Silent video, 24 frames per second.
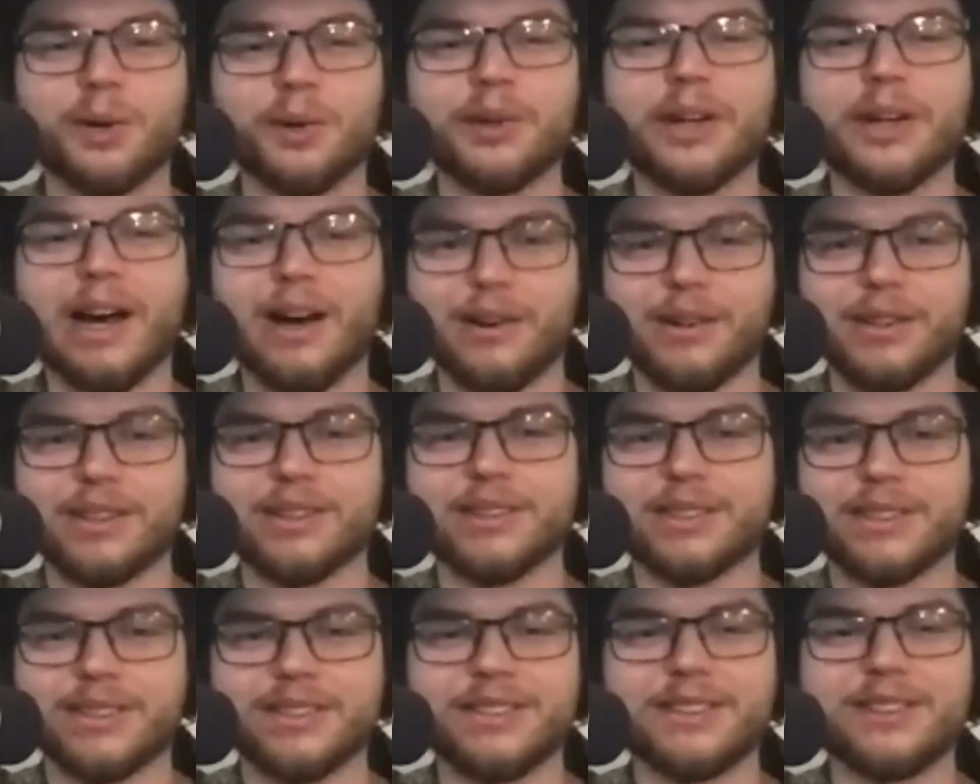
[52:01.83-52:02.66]
out,
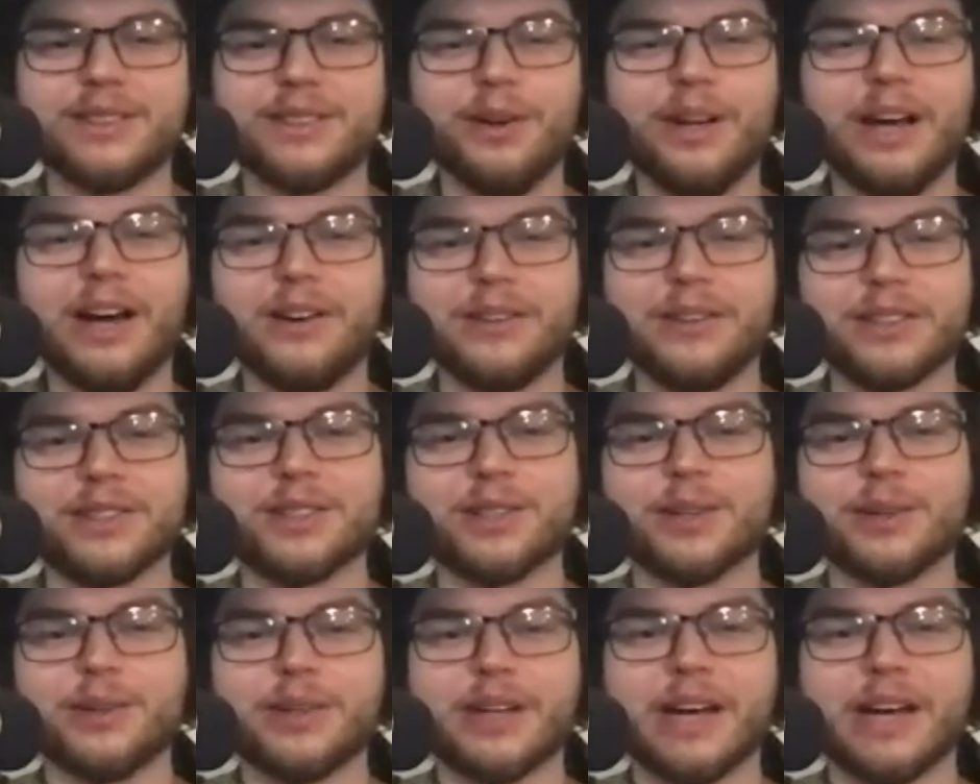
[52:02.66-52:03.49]
and sold out is
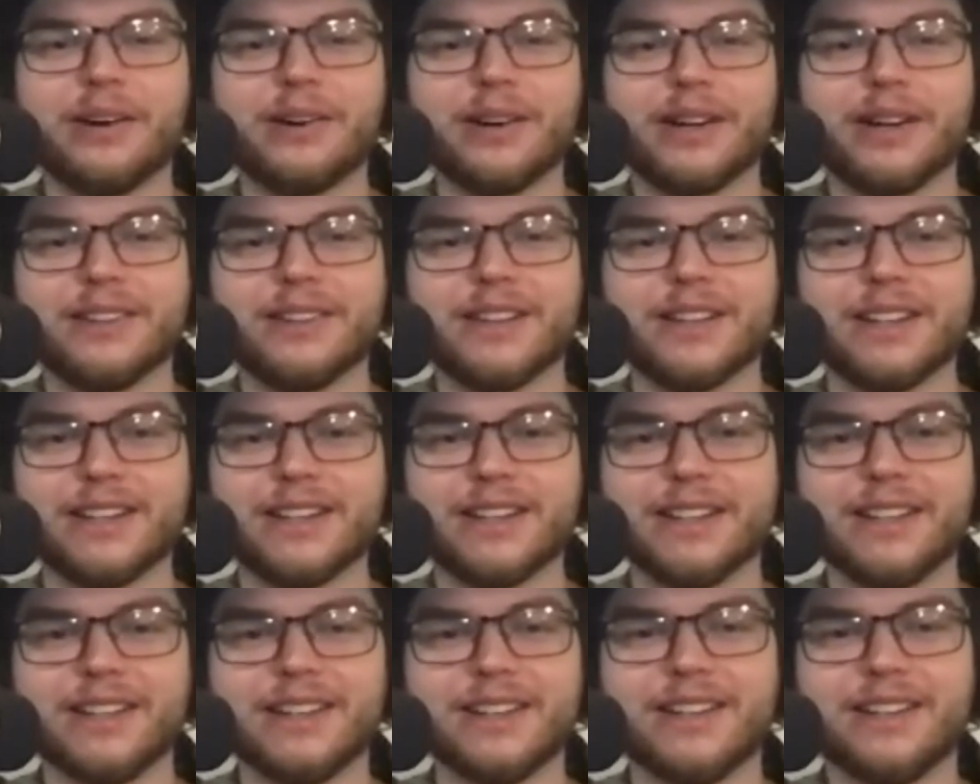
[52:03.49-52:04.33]
sold out, I
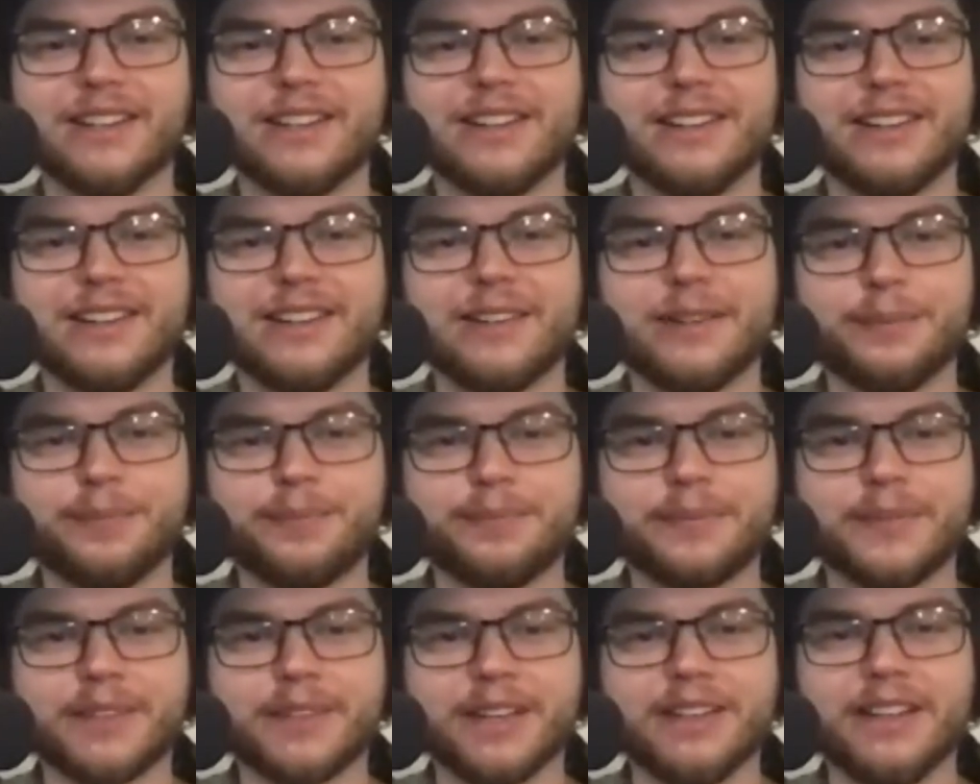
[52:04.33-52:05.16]
think.
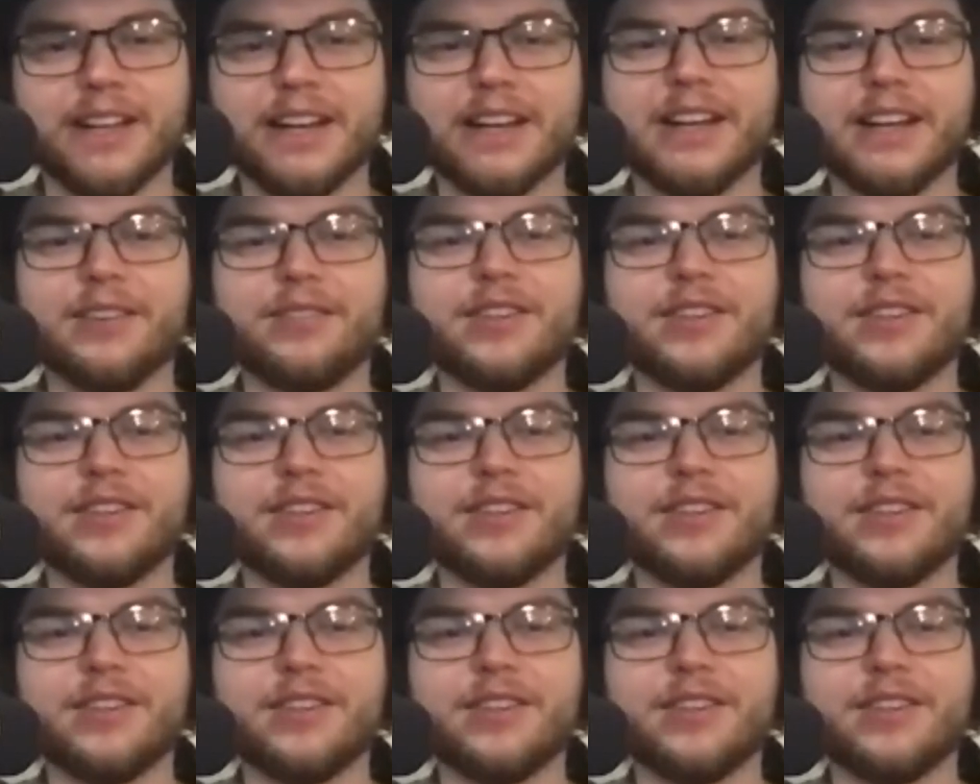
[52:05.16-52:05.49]
They give you